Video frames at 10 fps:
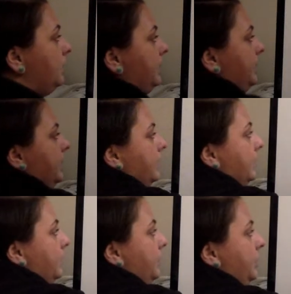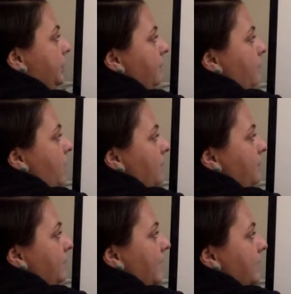Here, you have 1
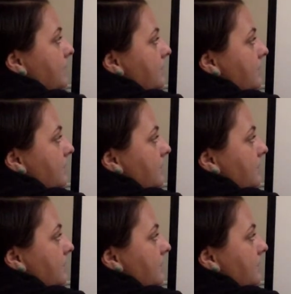place.